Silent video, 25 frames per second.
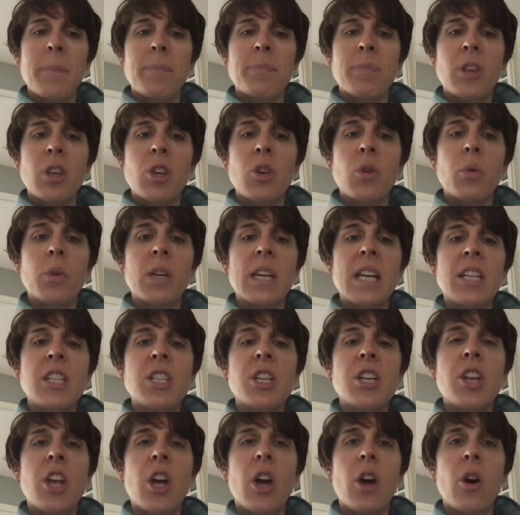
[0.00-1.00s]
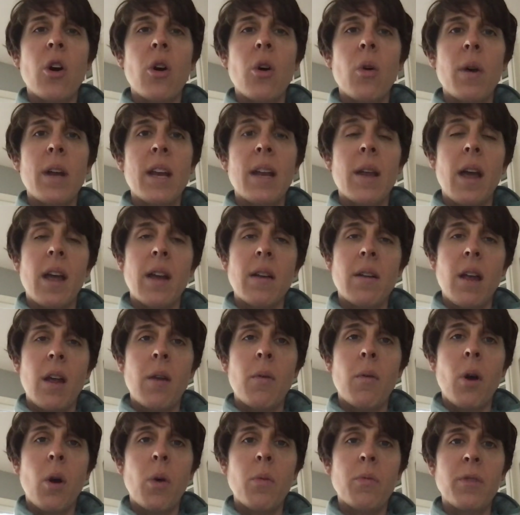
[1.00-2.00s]
You'll need to know
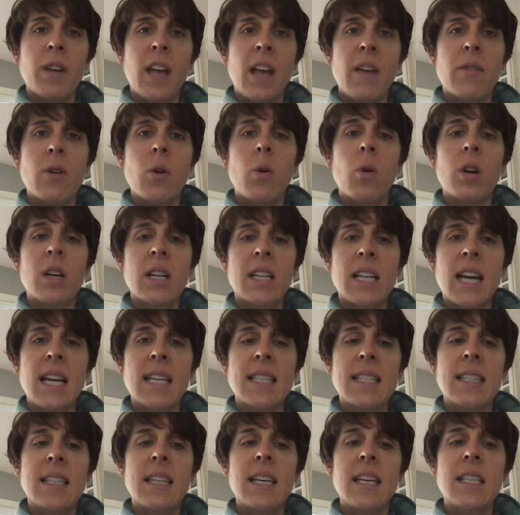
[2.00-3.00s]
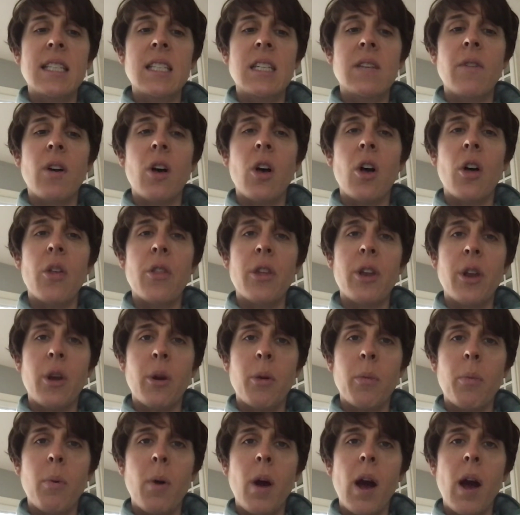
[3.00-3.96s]
and hopefully have an organized list of all the known